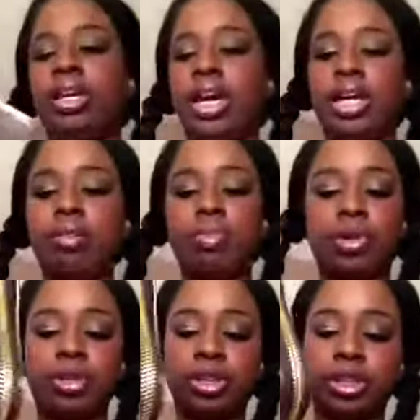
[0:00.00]
and it
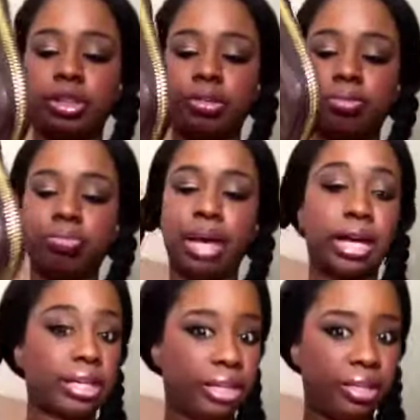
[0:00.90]
buttons
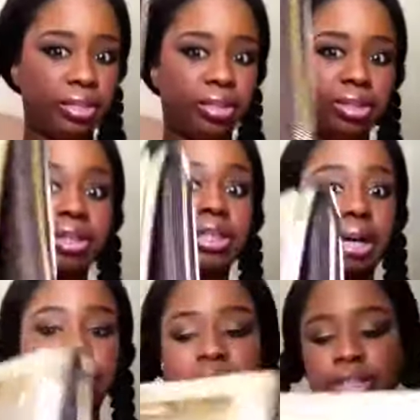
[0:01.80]
back in, it
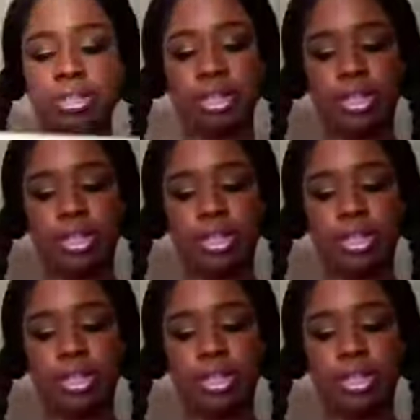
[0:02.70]
snaps in.